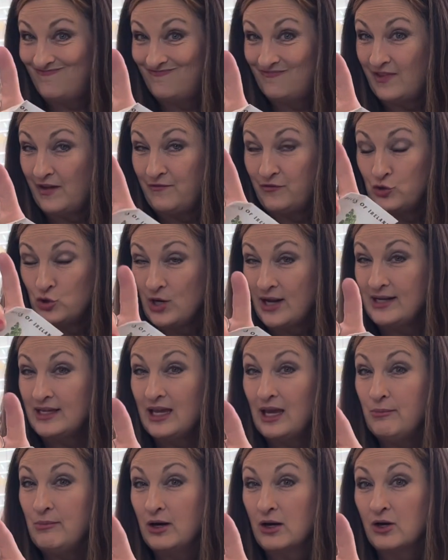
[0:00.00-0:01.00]
have tried to
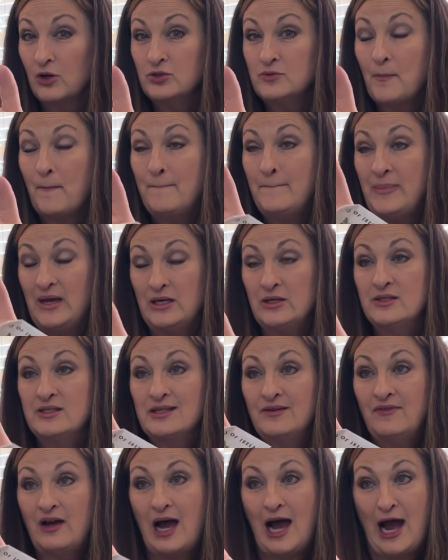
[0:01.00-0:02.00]
get bells
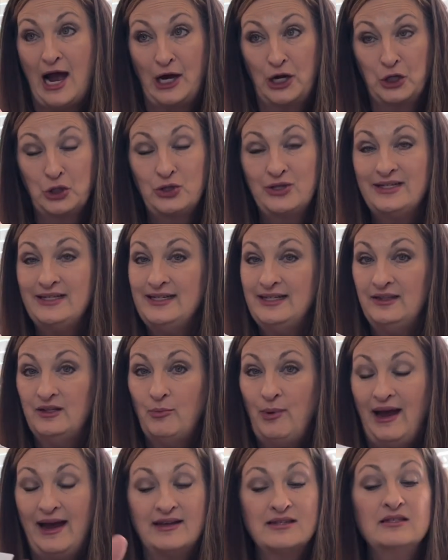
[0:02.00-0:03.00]
of Ireland in the
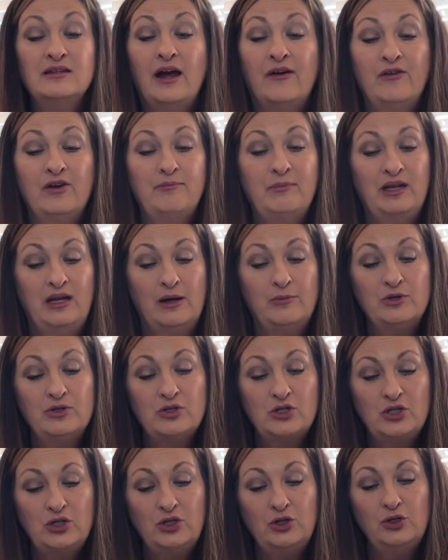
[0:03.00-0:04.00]
past and haven't been able
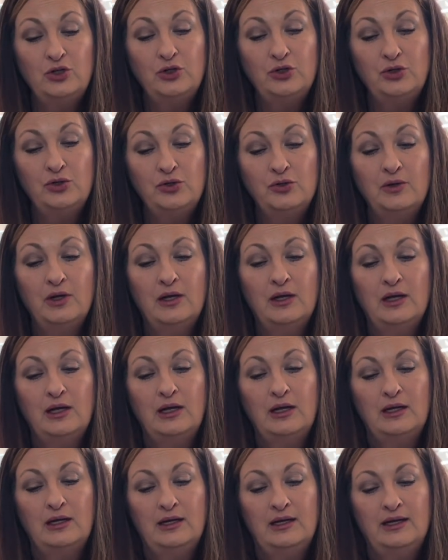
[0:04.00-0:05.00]
to.
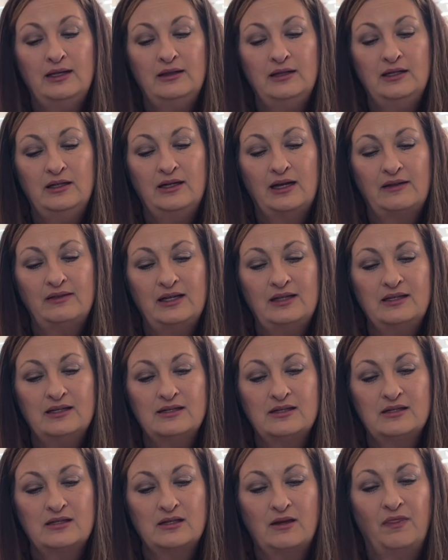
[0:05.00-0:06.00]
And then I think this
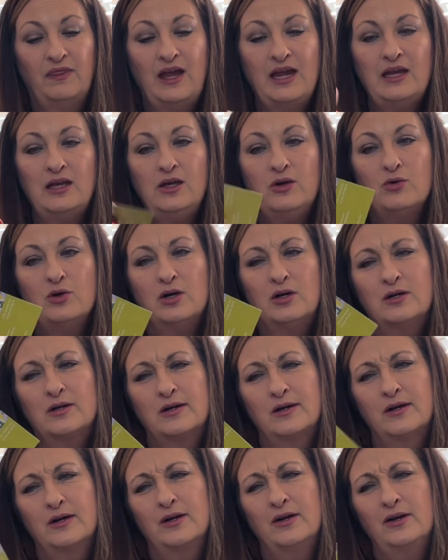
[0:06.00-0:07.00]
is a thank you
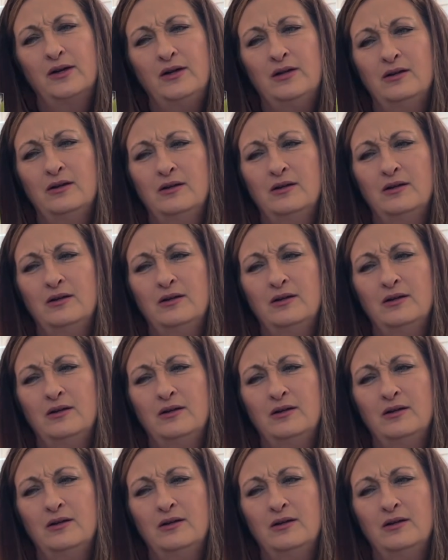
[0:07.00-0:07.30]
card.